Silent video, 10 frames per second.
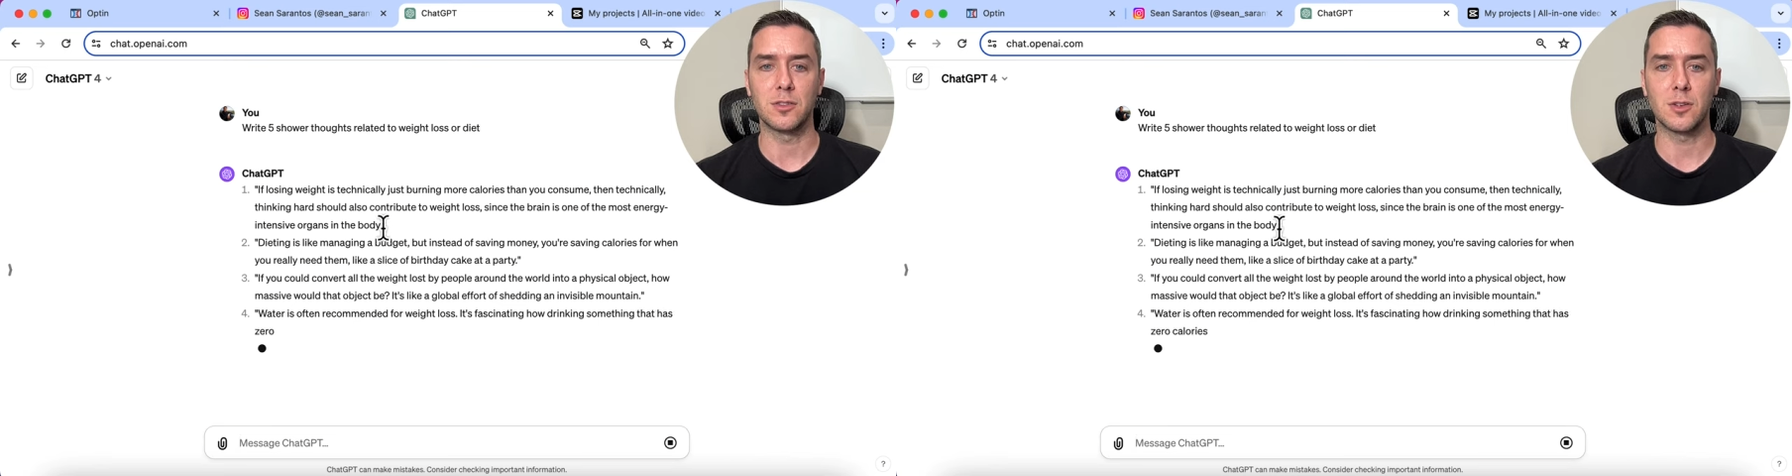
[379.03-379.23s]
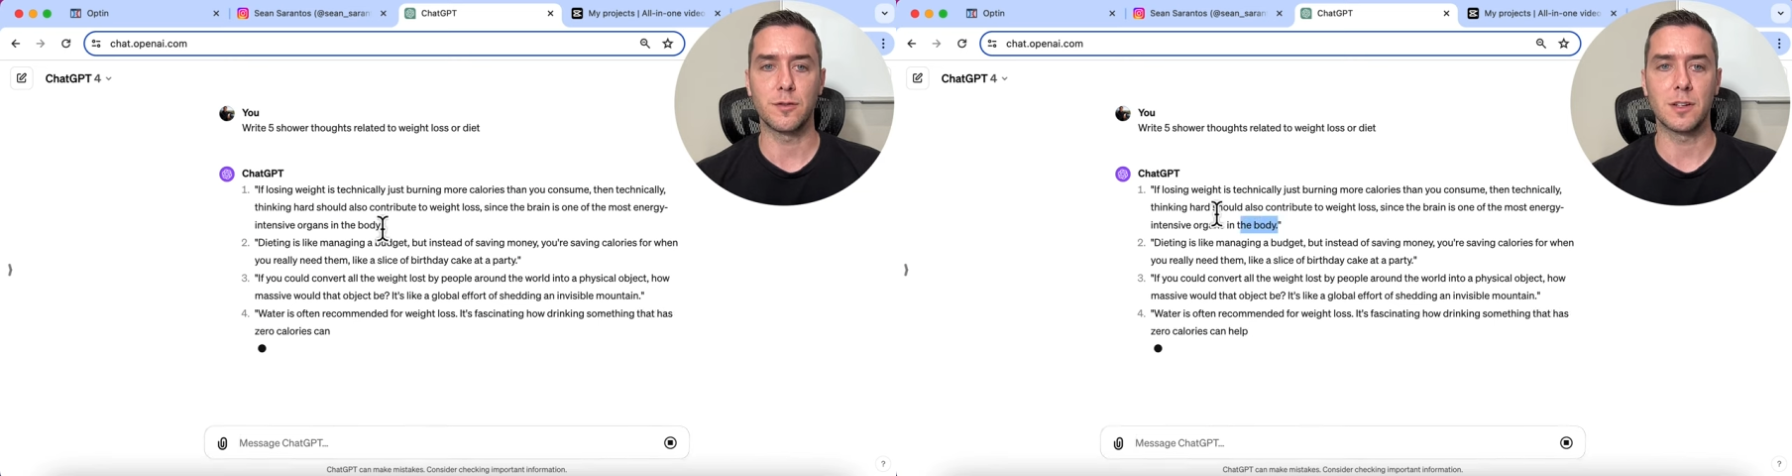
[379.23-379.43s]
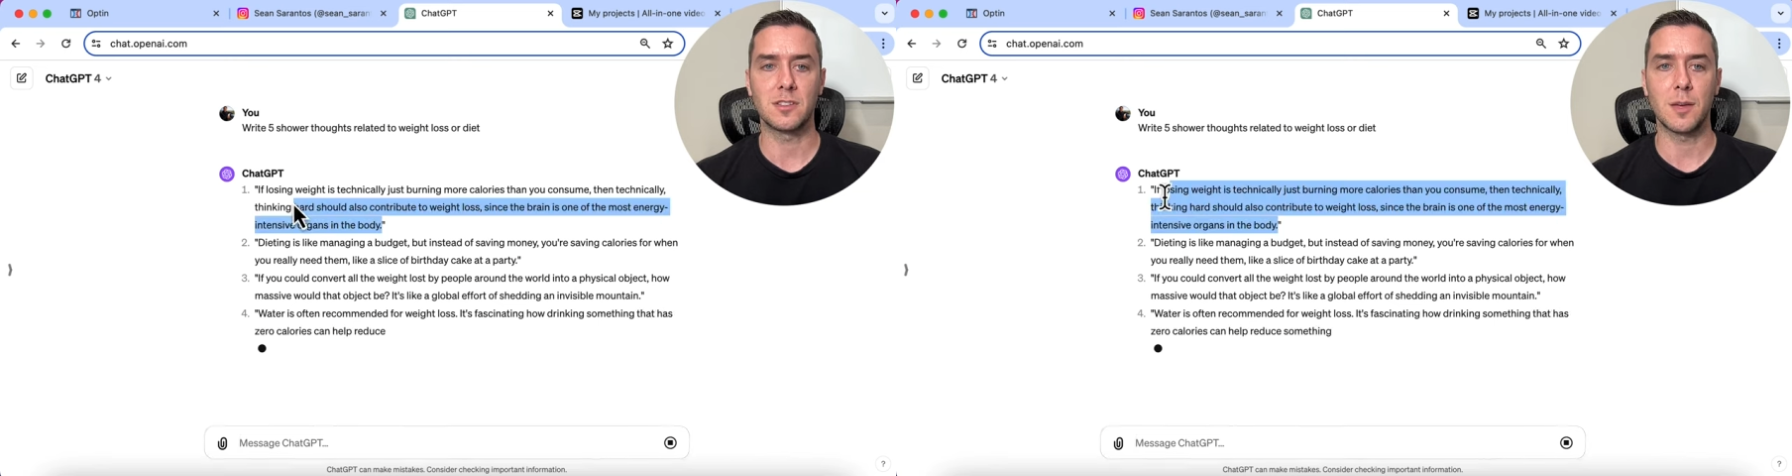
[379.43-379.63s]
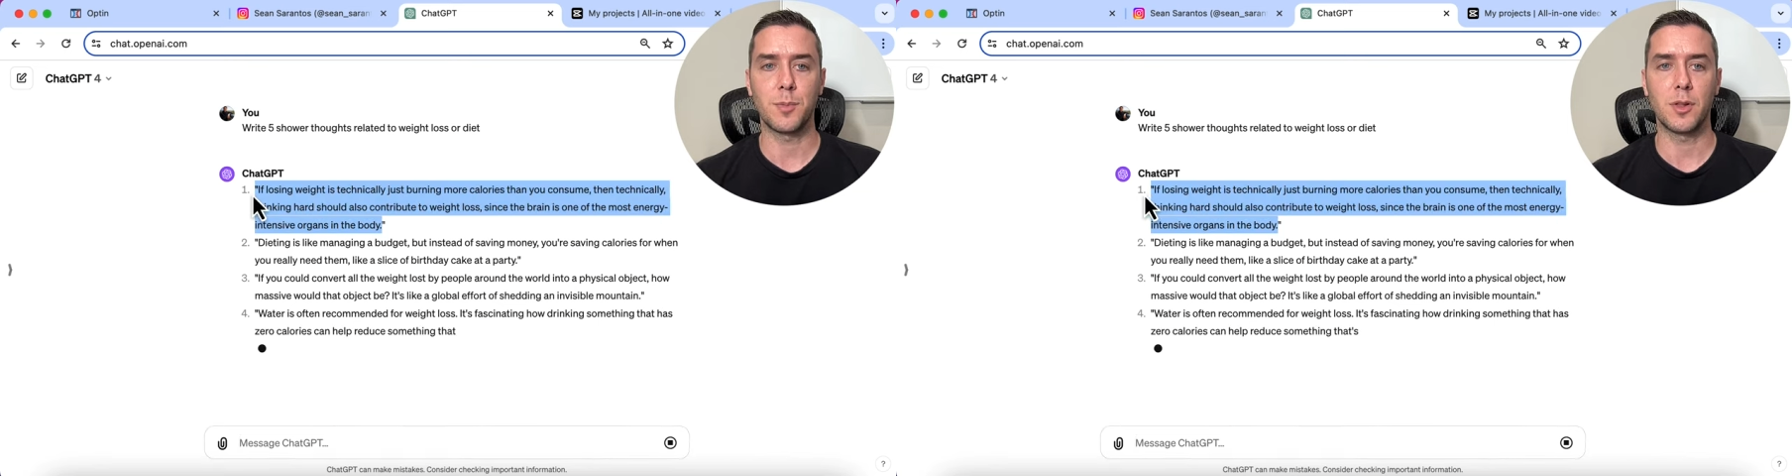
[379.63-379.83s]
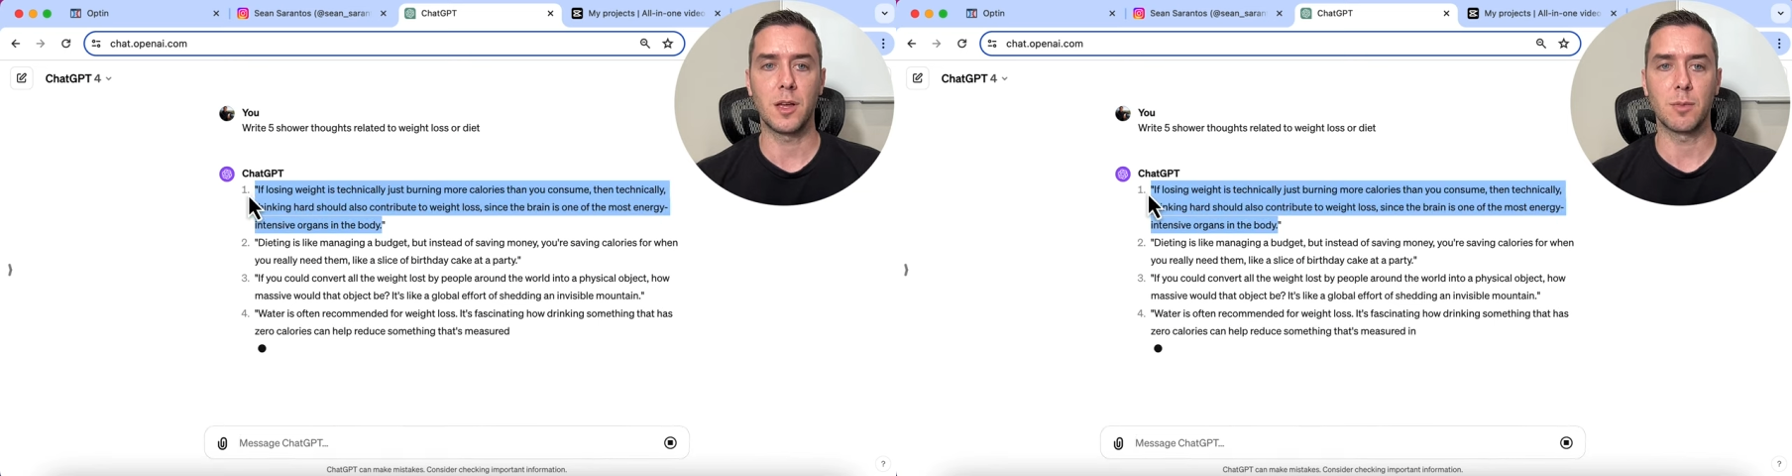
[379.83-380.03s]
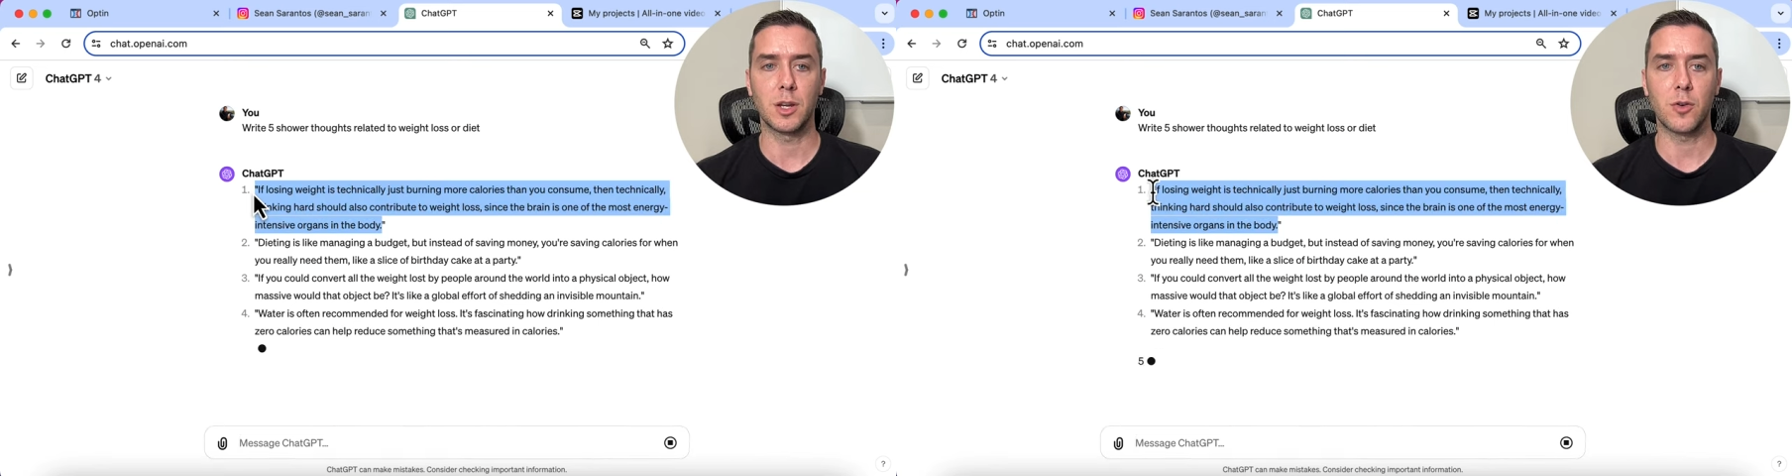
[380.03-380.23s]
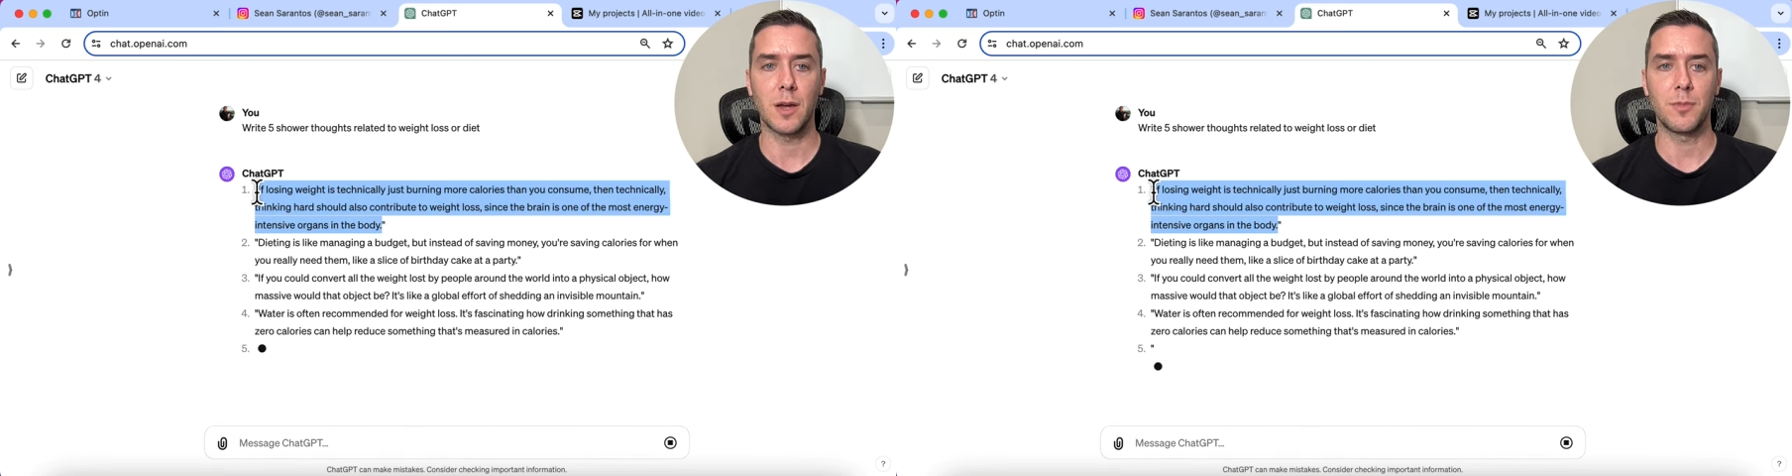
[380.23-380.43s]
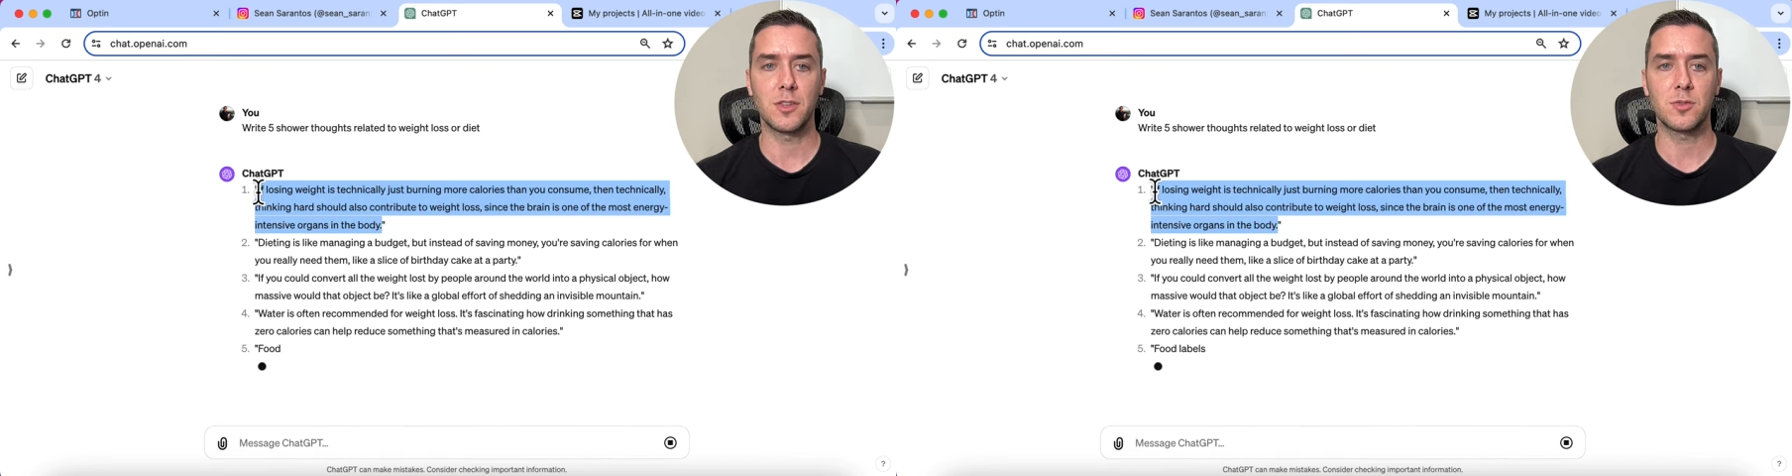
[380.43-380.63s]
So for example, I'm gonna
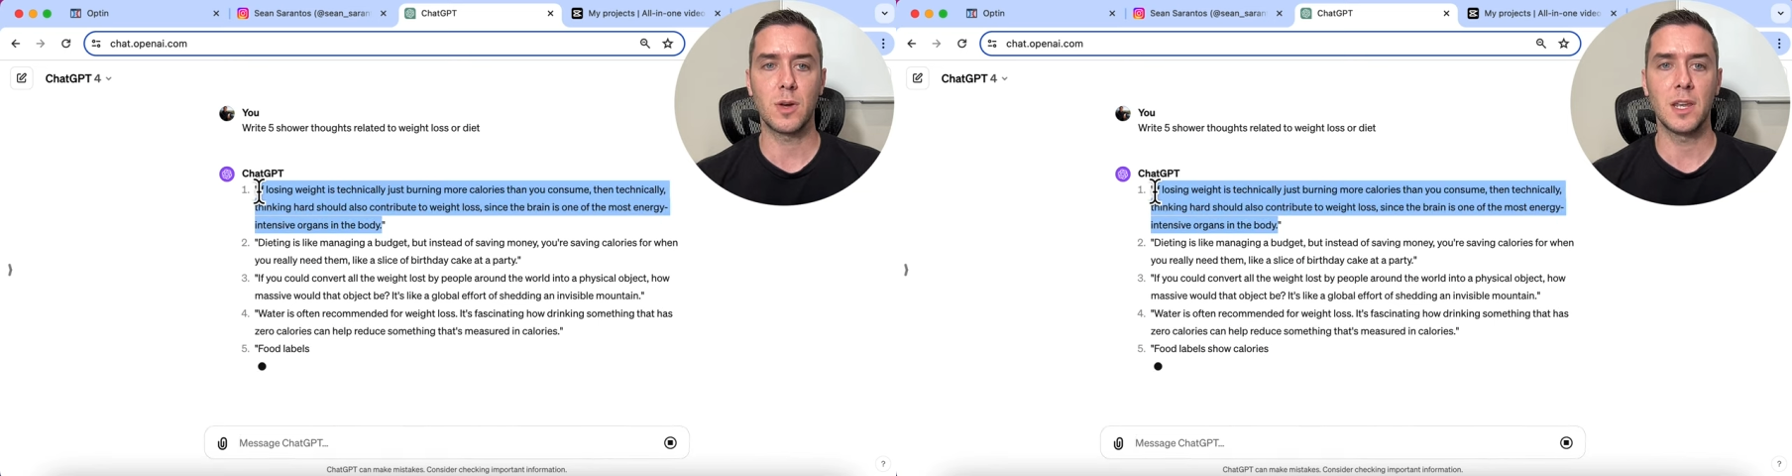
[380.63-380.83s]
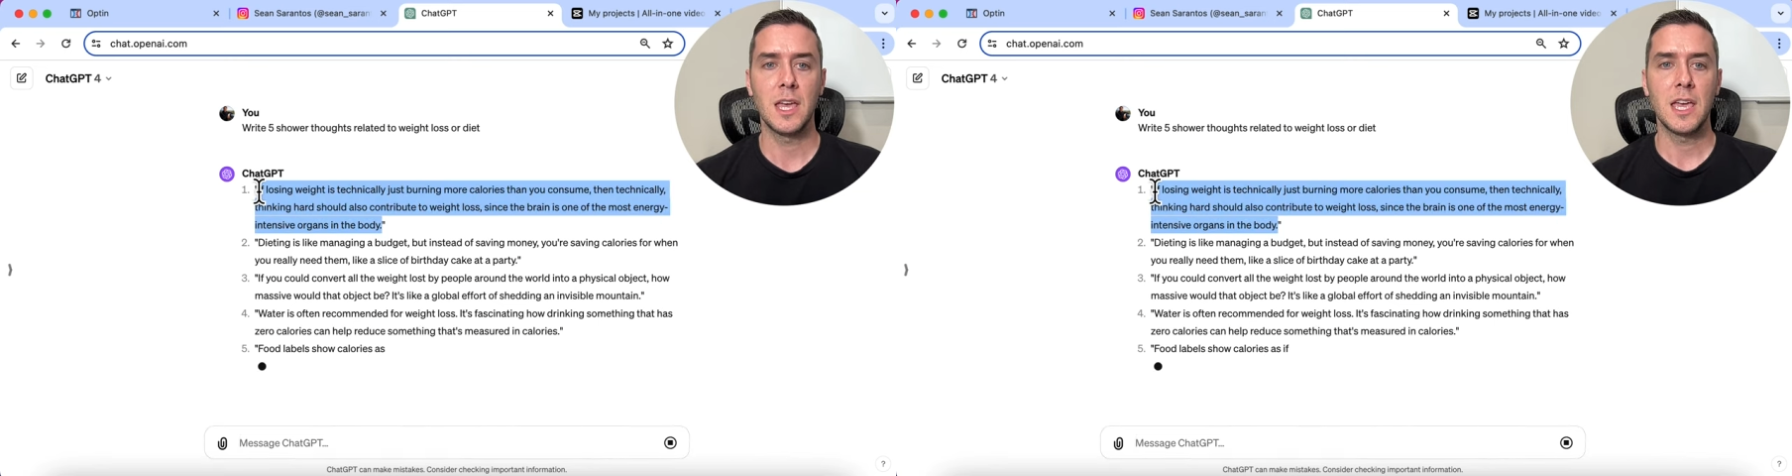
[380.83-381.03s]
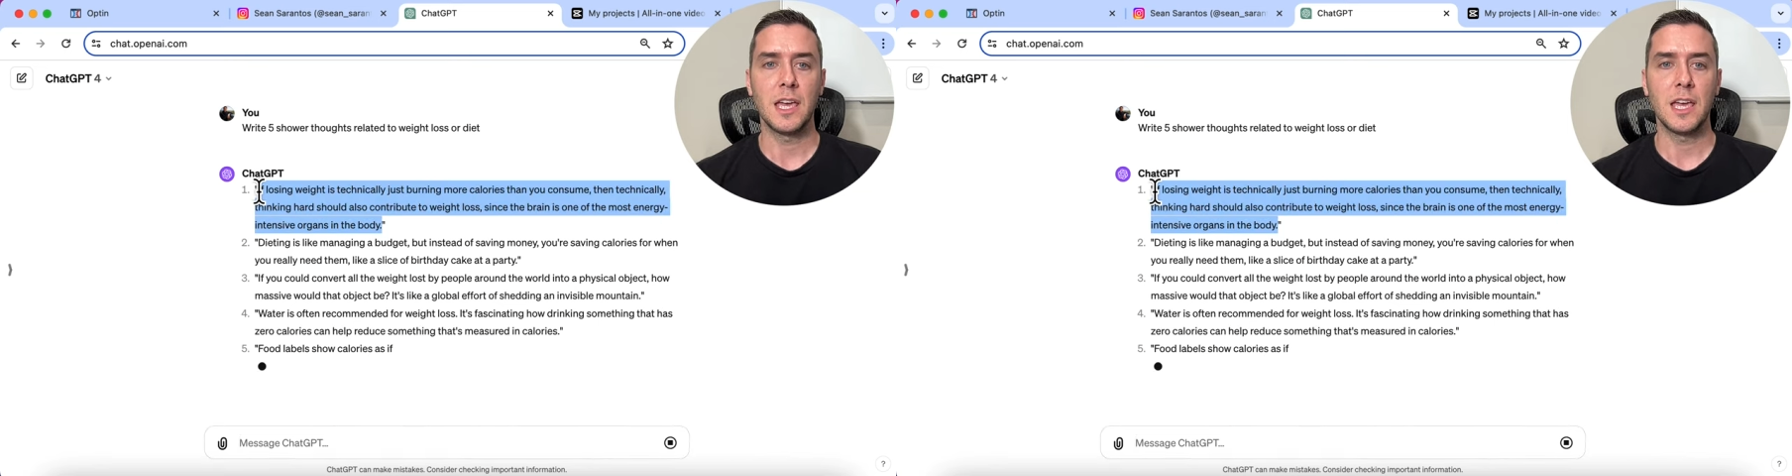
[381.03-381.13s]
grab this one.